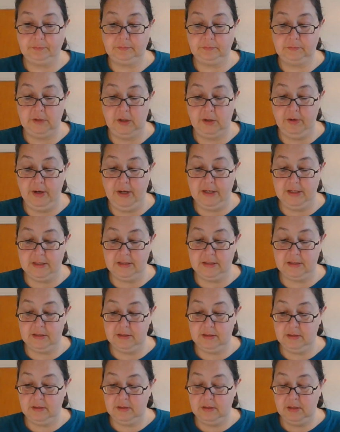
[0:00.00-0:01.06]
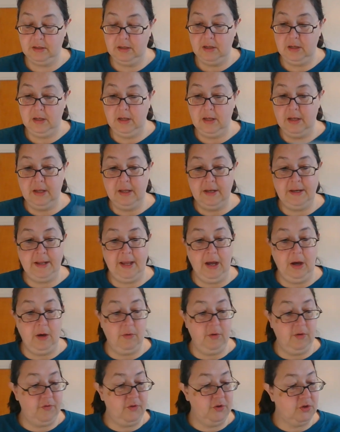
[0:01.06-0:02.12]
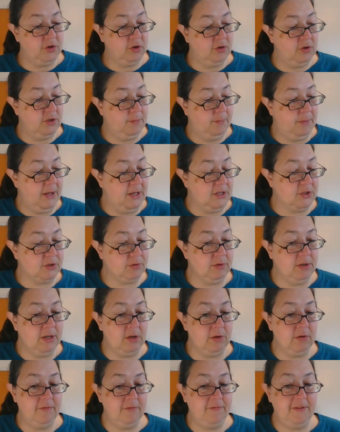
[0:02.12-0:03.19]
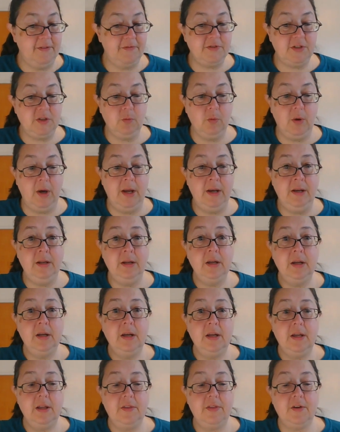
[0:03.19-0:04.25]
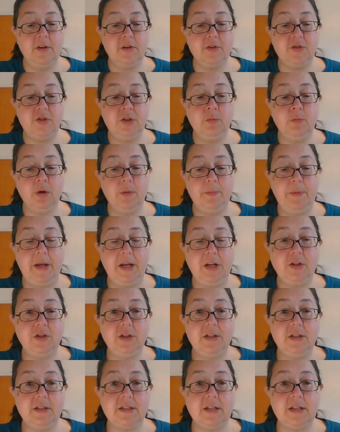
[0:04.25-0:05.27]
All right. Now, if you turn to page 351, there's 2 more pages